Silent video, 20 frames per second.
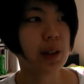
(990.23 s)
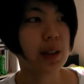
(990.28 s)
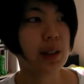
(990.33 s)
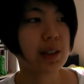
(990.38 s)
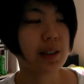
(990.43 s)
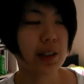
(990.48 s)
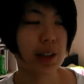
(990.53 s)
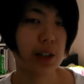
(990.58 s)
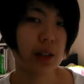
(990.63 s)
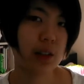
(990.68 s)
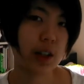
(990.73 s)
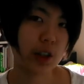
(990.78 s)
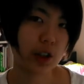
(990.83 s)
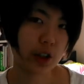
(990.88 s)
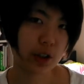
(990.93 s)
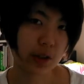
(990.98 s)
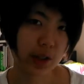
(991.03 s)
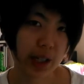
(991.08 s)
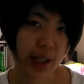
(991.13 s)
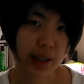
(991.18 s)
psychological
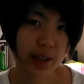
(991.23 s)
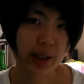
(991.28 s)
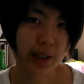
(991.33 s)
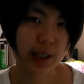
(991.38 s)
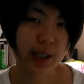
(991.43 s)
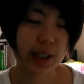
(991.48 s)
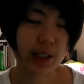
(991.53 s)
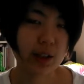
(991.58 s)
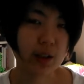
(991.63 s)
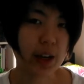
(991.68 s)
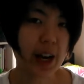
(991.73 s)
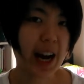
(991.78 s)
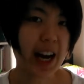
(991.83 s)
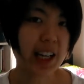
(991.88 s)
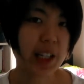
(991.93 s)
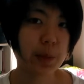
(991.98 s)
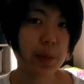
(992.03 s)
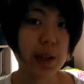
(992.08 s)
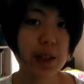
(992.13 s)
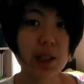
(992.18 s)
tendencies or
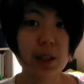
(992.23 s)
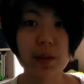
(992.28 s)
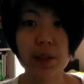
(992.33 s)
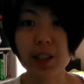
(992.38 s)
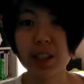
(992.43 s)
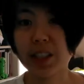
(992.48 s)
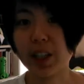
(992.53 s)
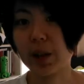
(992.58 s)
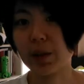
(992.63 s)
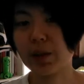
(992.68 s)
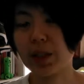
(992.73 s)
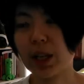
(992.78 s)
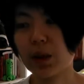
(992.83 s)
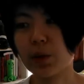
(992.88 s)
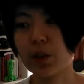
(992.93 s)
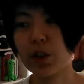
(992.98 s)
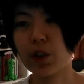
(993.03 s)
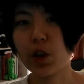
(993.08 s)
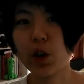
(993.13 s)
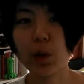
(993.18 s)
aspects of ourselves that we
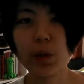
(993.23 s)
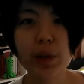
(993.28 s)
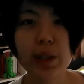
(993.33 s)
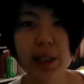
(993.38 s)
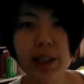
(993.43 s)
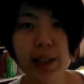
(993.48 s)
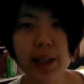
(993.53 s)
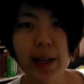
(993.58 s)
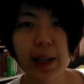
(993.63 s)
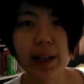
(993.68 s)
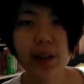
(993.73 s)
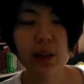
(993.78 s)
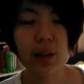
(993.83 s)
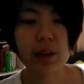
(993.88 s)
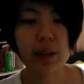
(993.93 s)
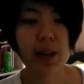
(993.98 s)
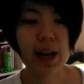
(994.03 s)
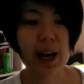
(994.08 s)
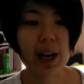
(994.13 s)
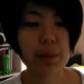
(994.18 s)
don't really like, or
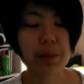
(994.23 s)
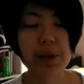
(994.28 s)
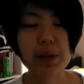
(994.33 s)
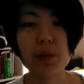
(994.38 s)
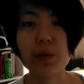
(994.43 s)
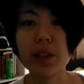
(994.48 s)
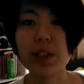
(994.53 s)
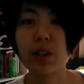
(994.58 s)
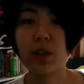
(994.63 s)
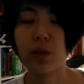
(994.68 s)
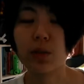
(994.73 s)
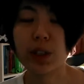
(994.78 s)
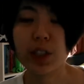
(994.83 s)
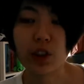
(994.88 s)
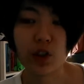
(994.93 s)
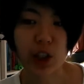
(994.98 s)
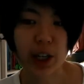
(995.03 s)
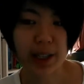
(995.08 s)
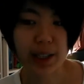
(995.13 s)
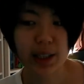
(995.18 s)
that have been
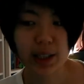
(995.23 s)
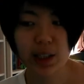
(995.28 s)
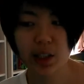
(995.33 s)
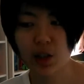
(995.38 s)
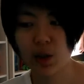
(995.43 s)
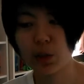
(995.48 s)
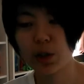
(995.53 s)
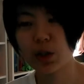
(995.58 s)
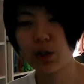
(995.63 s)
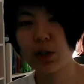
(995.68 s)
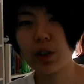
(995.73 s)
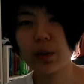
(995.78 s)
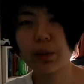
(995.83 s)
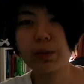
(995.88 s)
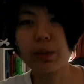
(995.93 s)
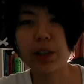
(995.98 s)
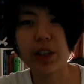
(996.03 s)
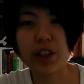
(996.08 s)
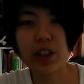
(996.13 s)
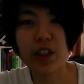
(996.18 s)
rejected. So we sort of
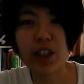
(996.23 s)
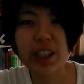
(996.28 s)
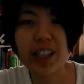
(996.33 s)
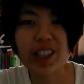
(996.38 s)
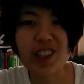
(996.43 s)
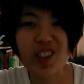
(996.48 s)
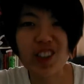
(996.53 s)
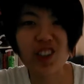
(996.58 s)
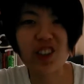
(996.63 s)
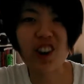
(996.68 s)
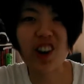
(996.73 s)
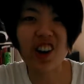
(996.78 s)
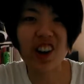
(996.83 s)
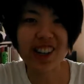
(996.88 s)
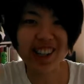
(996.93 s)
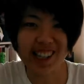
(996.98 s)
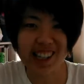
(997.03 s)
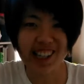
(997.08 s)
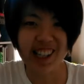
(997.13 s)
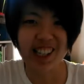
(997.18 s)
pushed it into our
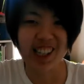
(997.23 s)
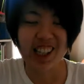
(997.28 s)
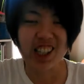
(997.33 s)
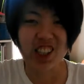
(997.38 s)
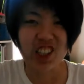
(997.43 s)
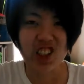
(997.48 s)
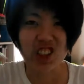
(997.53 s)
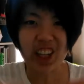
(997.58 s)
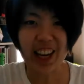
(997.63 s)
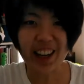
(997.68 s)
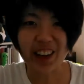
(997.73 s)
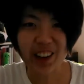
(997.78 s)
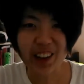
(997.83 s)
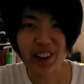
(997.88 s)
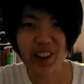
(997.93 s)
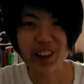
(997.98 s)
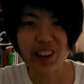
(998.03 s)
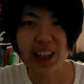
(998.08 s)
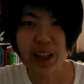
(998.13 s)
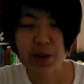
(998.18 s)
shadow,
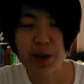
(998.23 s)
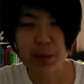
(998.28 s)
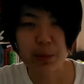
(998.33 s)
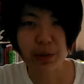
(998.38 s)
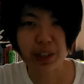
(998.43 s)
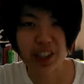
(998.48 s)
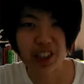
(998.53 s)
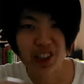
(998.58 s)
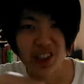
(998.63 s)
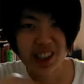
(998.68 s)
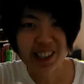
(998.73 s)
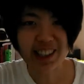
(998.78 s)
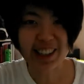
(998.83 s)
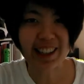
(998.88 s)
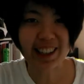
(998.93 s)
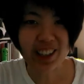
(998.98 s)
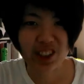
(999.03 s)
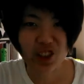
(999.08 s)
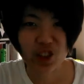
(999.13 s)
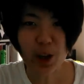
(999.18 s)
right? We pushed it,
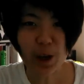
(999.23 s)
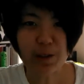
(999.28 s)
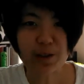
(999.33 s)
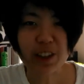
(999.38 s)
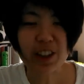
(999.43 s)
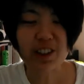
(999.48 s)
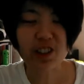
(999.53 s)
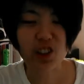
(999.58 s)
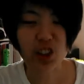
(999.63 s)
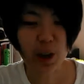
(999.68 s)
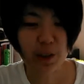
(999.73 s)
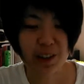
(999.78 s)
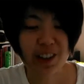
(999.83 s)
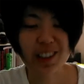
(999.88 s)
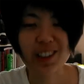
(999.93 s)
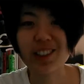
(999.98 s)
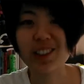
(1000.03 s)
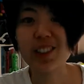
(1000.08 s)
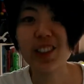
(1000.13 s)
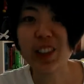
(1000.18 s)
like shove it
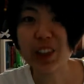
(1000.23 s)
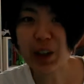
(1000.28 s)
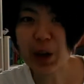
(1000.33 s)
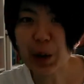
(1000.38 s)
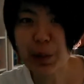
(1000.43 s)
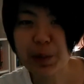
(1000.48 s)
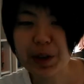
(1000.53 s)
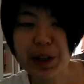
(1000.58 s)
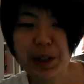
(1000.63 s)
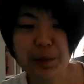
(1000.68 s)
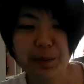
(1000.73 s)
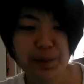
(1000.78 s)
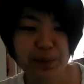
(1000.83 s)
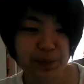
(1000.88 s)
under the carpet,